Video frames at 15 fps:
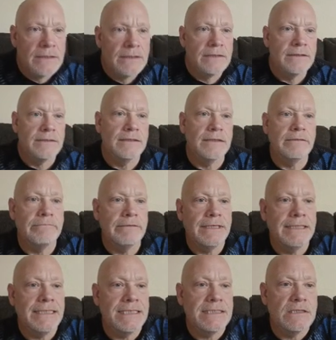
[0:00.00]
All right,
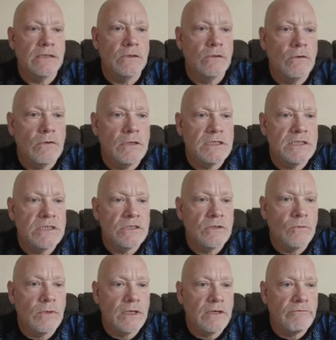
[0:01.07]
that's a loss, so we're
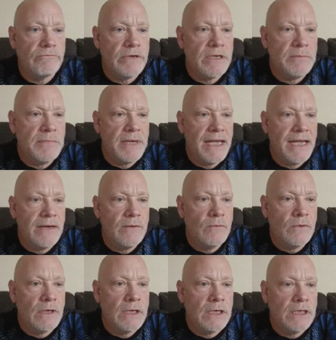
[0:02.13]
gonna rebet, we're
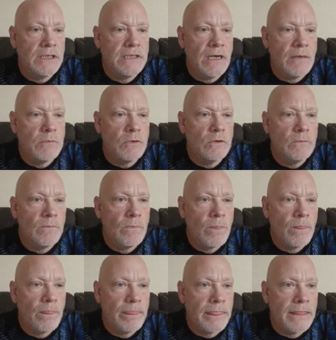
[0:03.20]
gonna double,
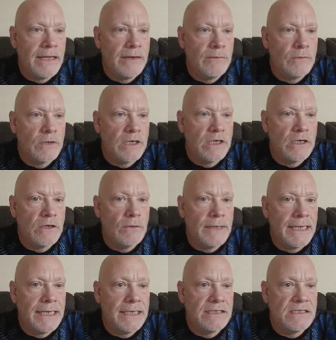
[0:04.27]
and we're gonna go ahead
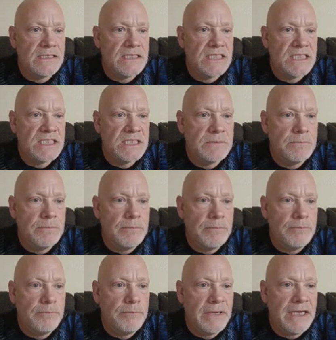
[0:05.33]
and
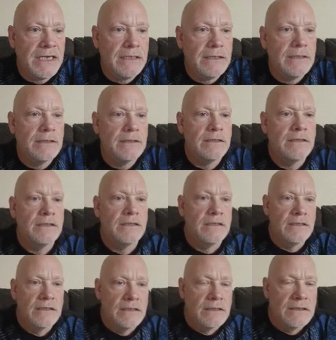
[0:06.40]
spin.
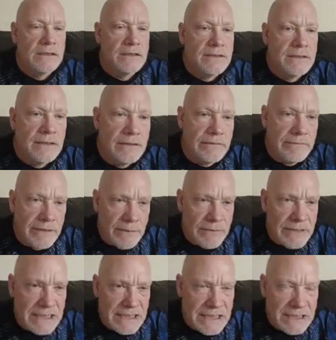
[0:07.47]
All right, we
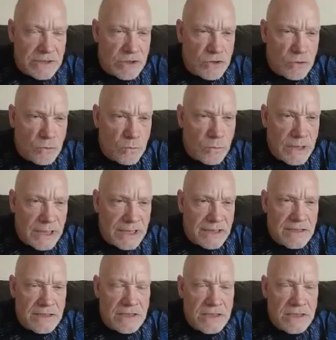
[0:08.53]
need 2 wins.